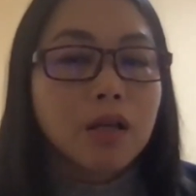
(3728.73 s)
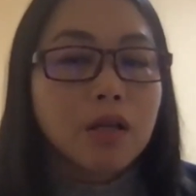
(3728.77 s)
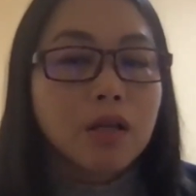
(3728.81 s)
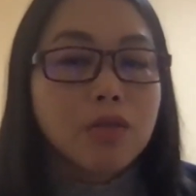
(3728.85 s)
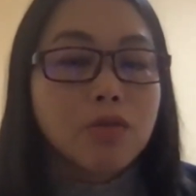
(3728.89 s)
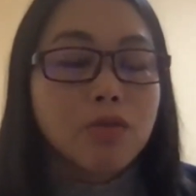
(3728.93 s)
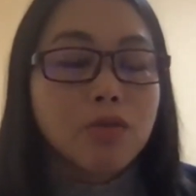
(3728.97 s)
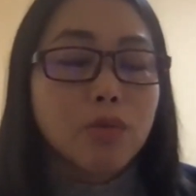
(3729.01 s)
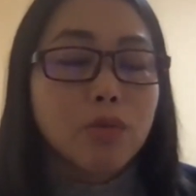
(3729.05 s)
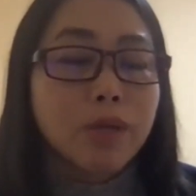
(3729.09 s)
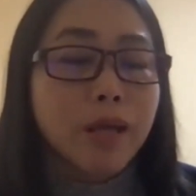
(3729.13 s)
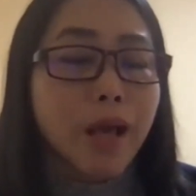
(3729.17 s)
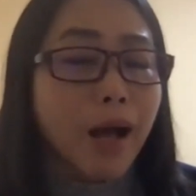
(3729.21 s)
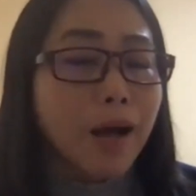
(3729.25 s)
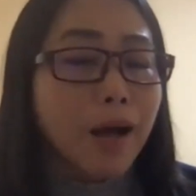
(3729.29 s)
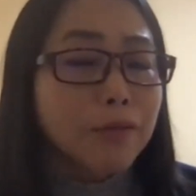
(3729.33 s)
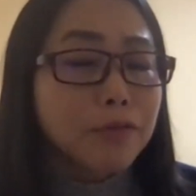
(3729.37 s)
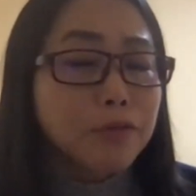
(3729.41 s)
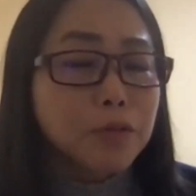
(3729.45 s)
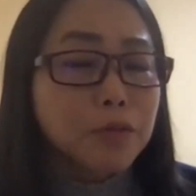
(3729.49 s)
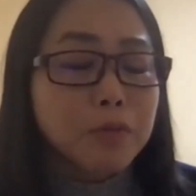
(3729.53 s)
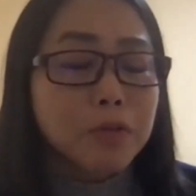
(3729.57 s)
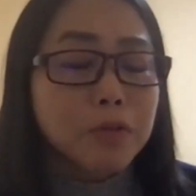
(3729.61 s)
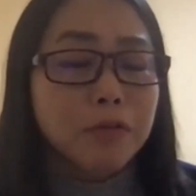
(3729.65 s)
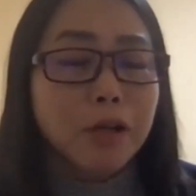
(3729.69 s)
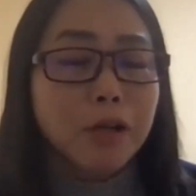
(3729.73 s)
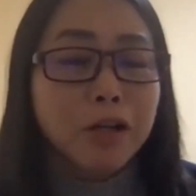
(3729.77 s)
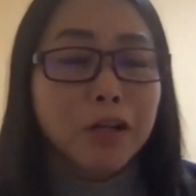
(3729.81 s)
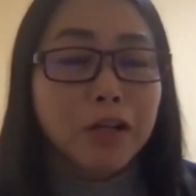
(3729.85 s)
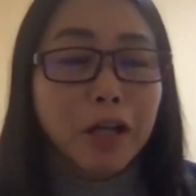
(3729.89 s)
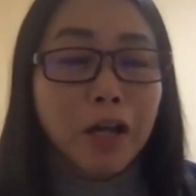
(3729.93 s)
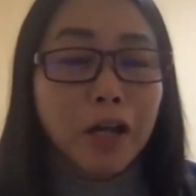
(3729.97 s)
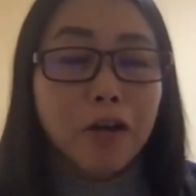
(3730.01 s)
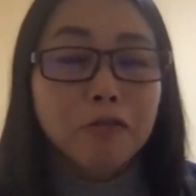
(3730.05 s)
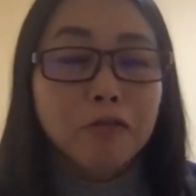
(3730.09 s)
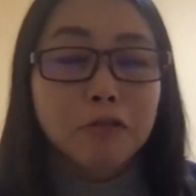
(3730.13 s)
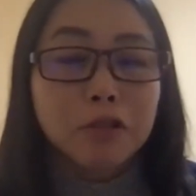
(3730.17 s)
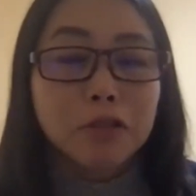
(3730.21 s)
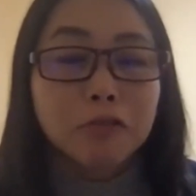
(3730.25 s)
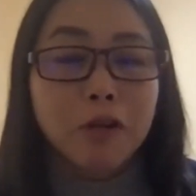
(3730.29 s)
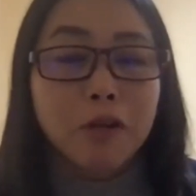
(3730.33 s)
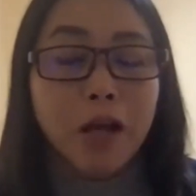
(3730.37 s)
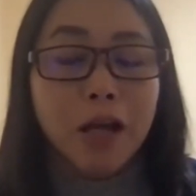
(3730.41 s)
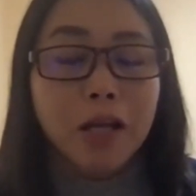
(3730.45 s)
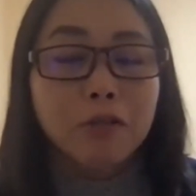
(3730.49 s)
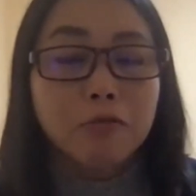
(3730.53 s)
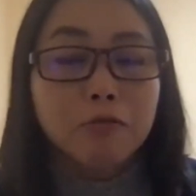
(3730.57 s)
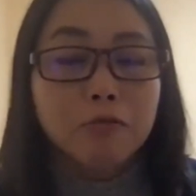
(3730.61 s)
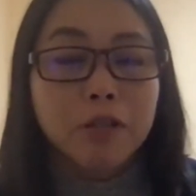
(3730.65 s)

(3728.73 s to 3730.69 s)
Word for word: So we have to be very careful, right,